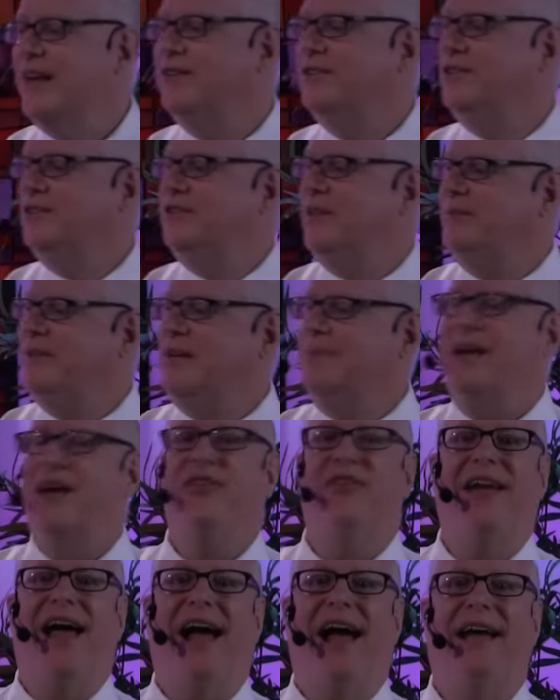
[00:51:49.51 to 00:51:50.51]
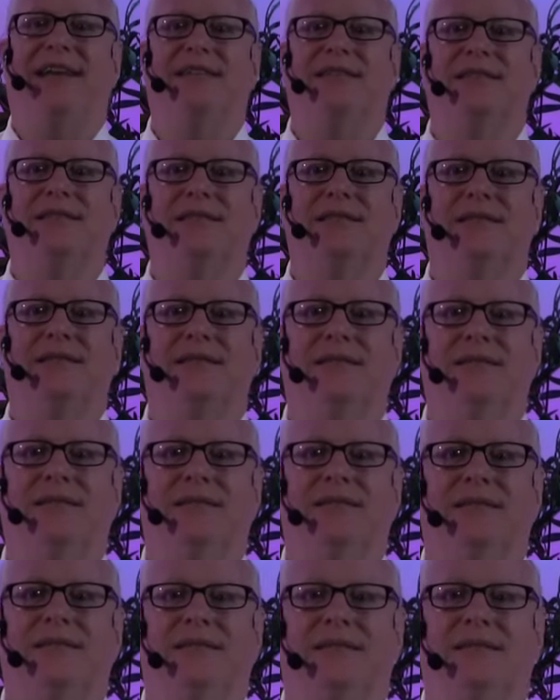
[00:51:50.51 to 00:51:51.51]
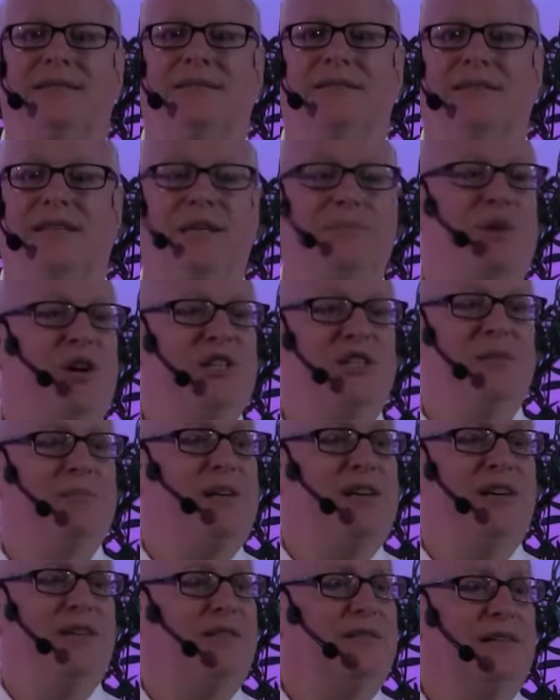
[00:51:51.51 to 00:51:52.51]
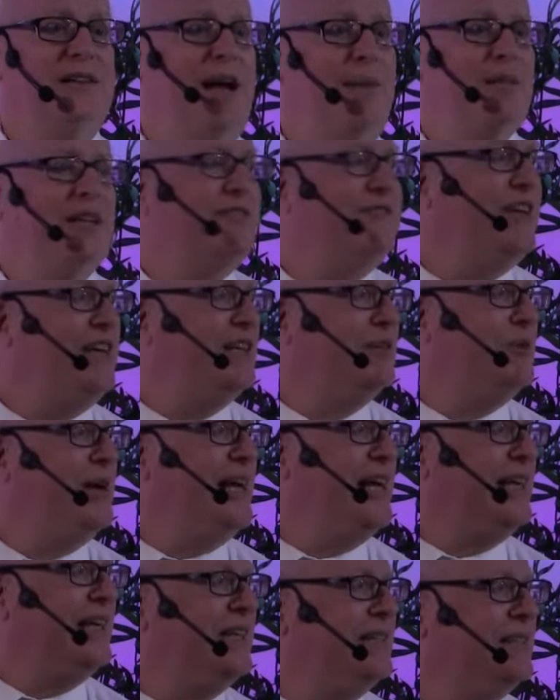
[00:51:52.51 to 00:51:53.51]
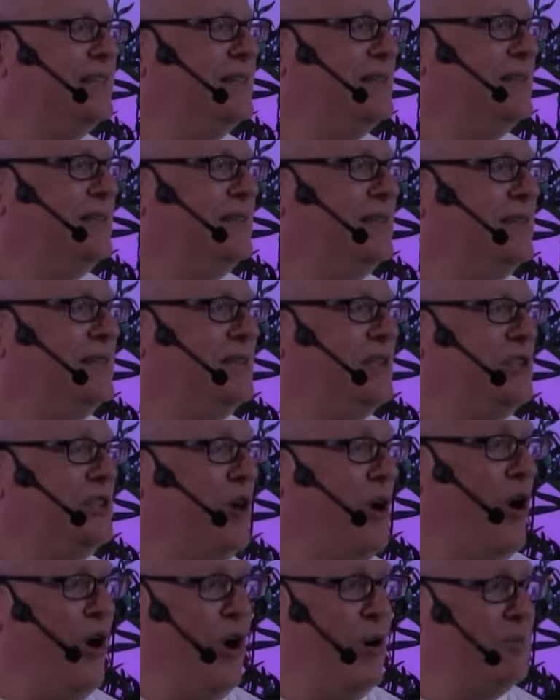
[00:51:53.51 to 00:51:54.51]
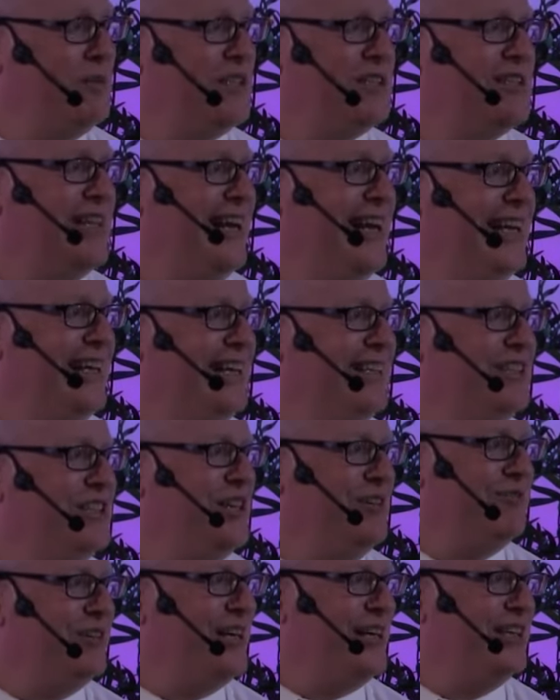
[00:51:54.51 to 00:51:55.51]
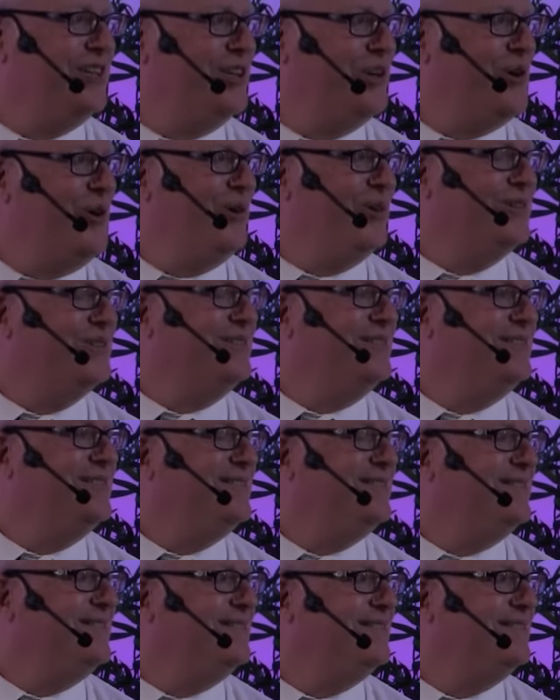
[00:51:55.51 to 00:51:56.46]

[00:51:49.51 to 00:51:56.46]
come they don't do something about that? And he points a mere couple of feet away to a homeless lady shivering in the cold.